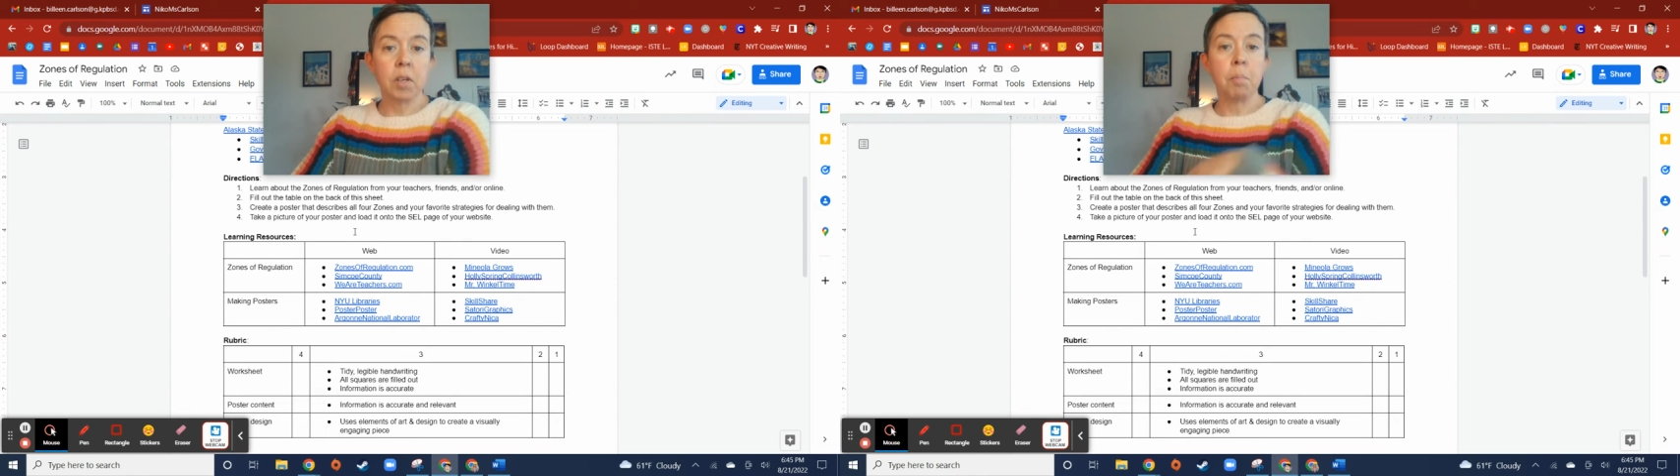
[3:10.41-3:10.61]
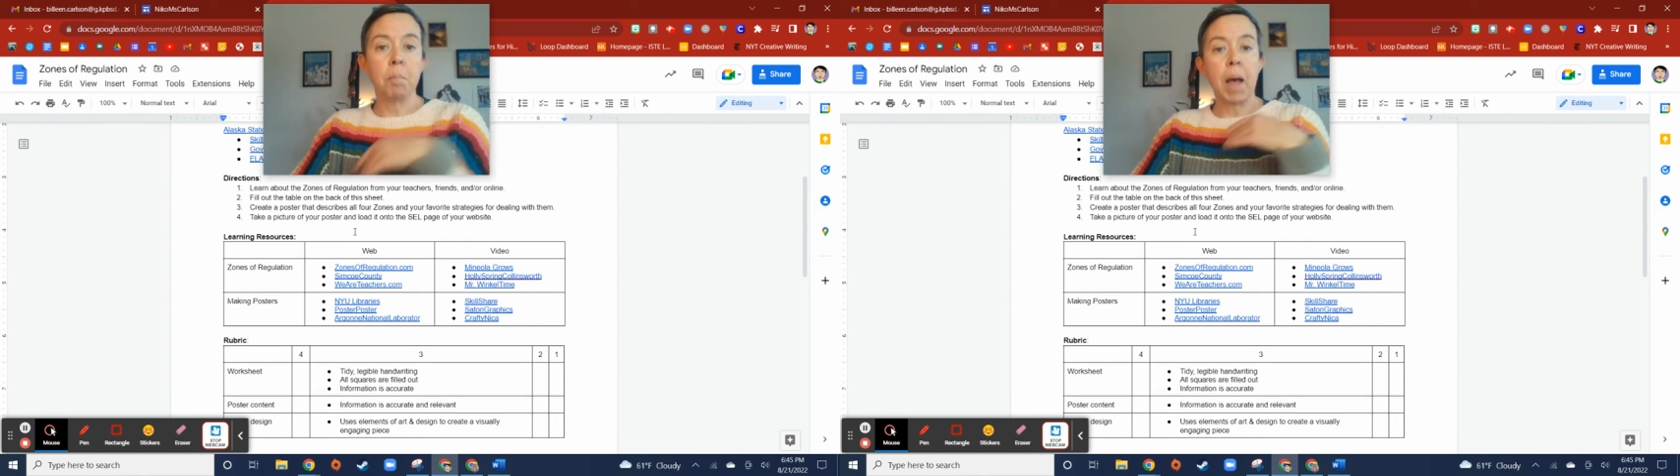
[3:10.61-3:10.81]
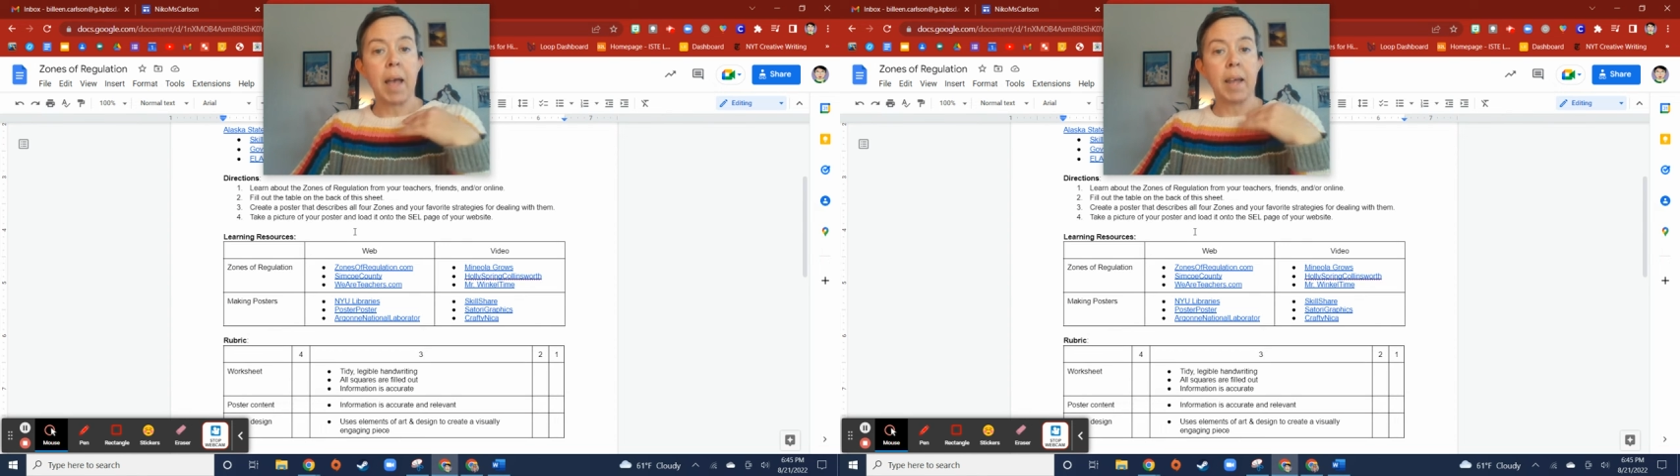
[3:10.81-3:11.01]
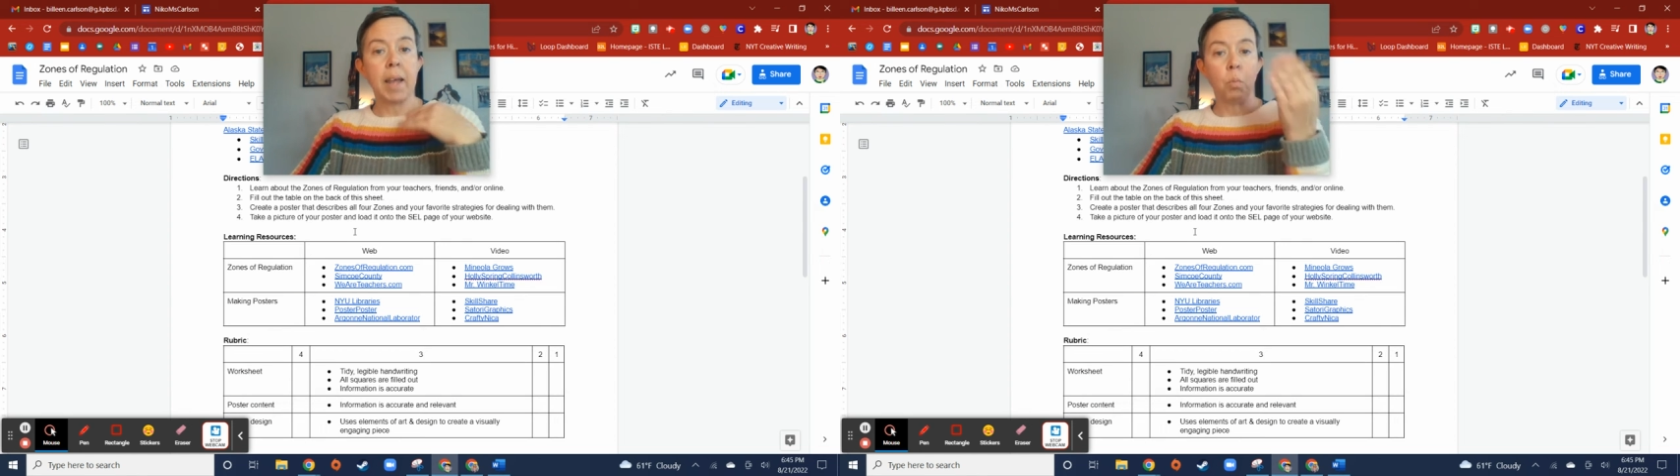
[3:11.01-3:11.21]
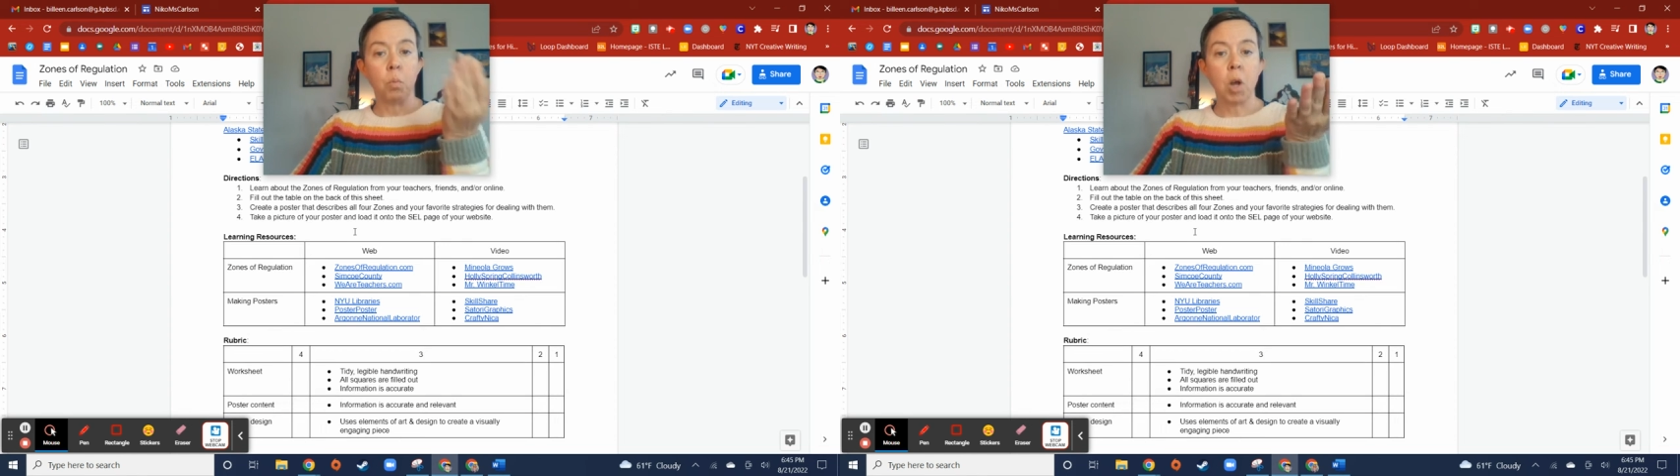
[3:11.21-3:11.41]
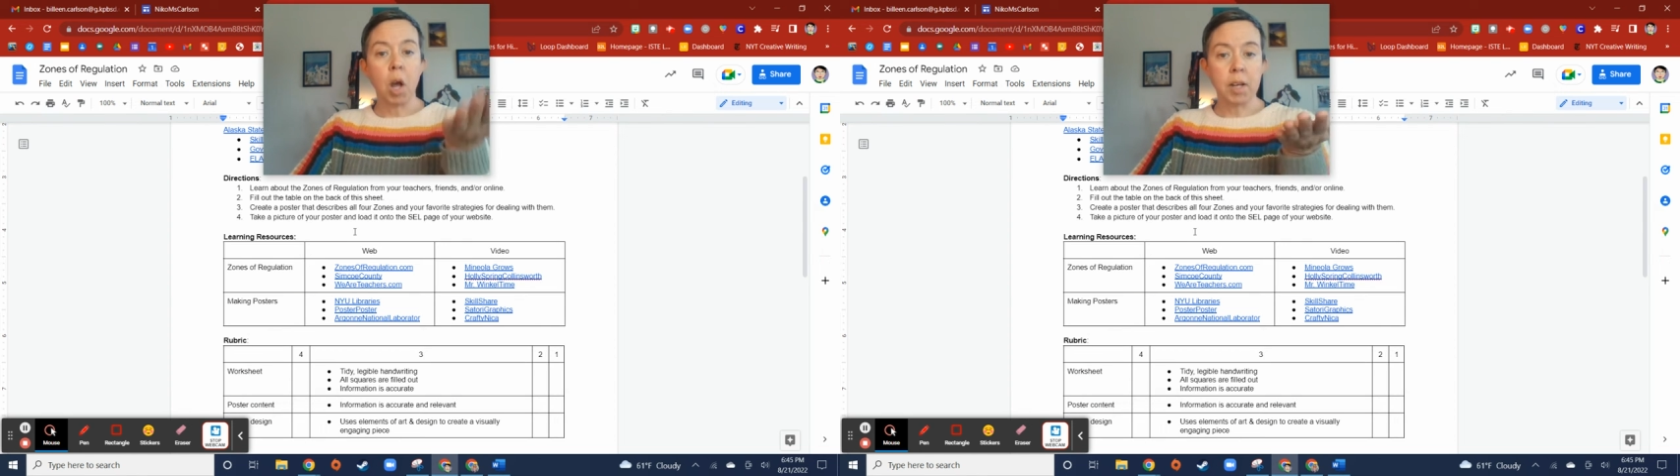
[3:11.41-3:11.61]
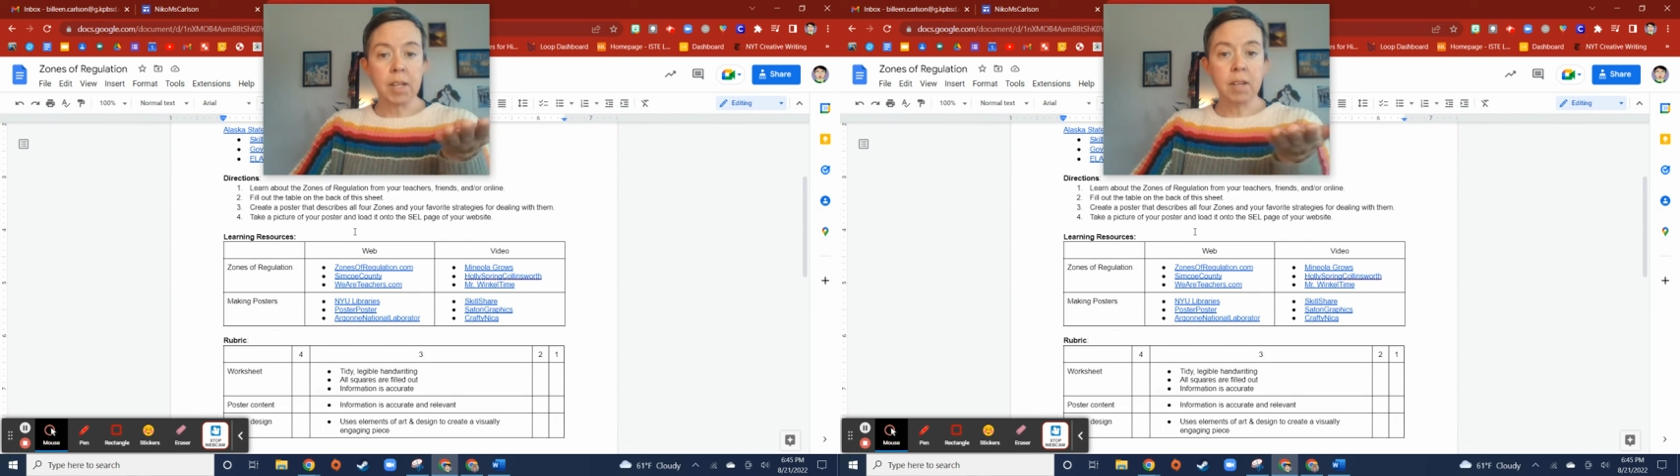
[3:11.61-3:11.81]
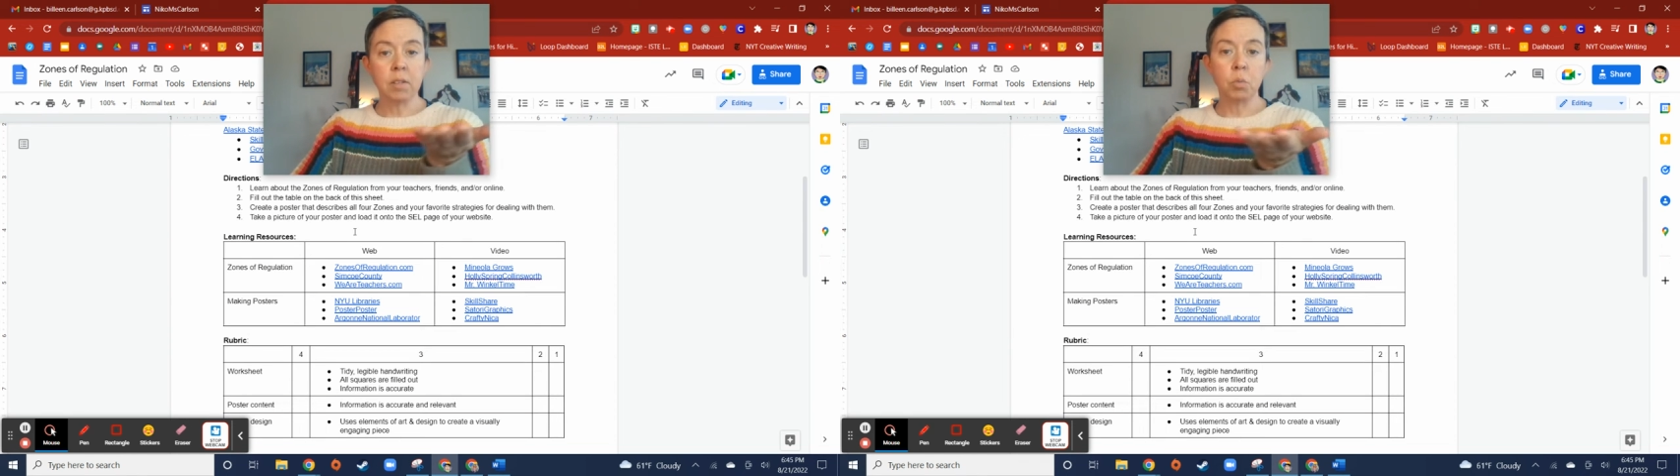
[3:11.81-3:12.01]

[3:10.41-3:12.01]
combine content,